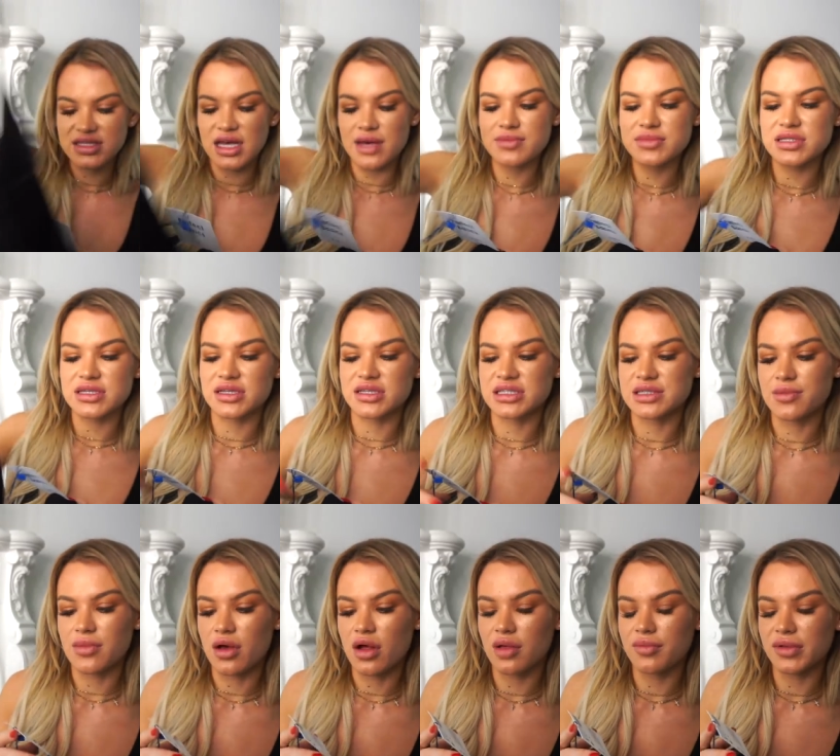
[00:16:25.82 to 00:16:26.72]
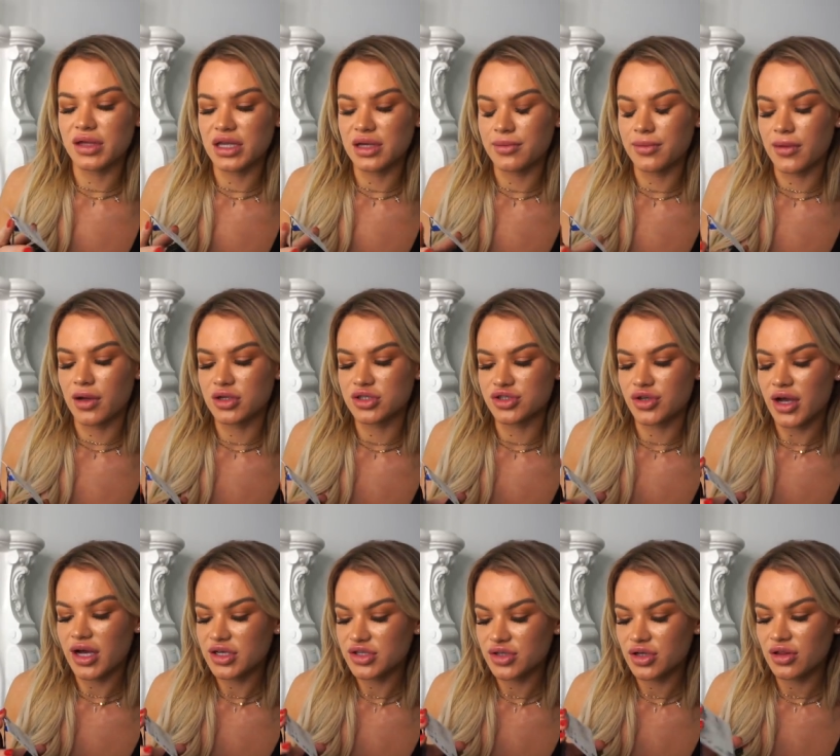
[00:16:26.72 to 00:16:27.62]
comes in a small, medium, large, or
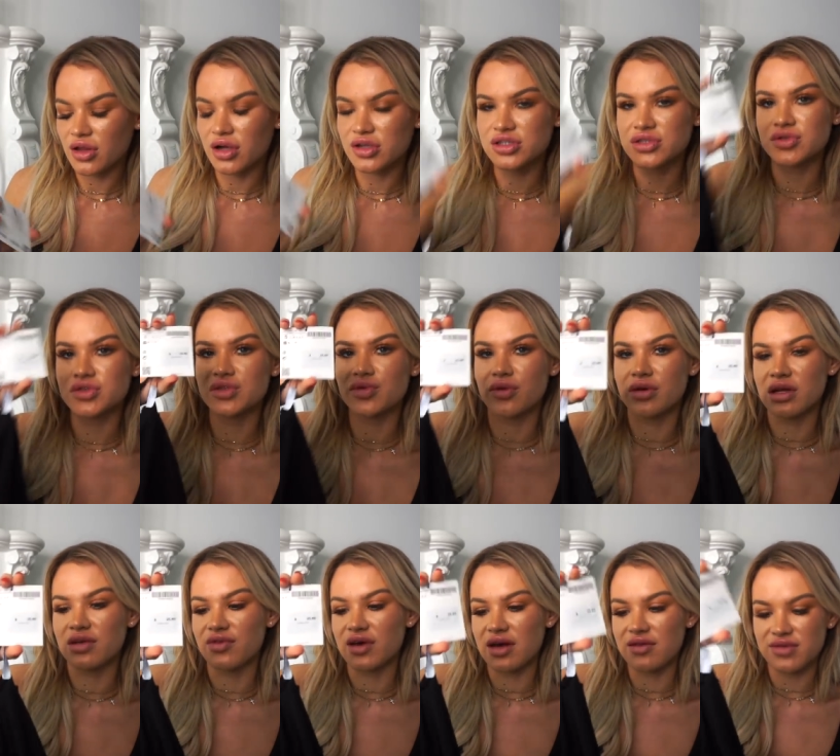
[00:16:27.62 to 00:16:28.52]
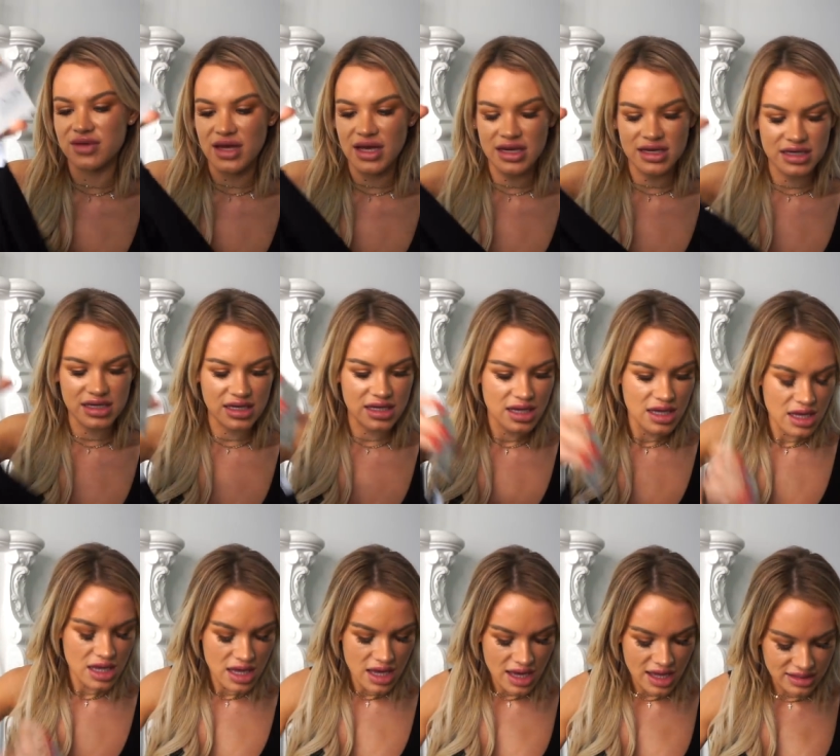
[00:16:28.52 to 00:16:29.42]
extra large. This is $25.90.
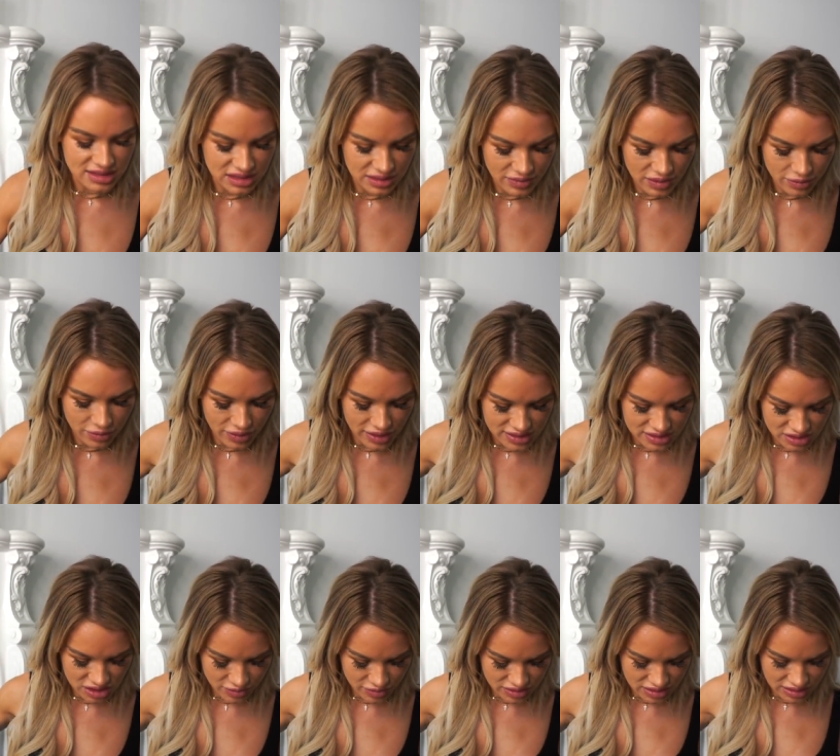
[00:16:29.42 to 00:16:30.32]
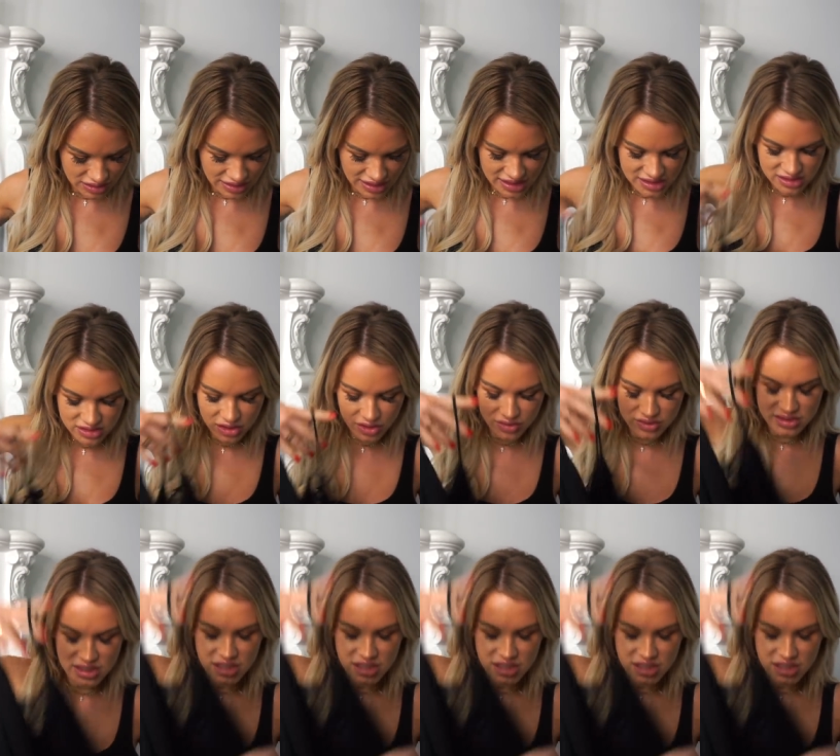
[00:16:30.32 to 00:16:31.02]
It's a little bit pricier, but the lace goes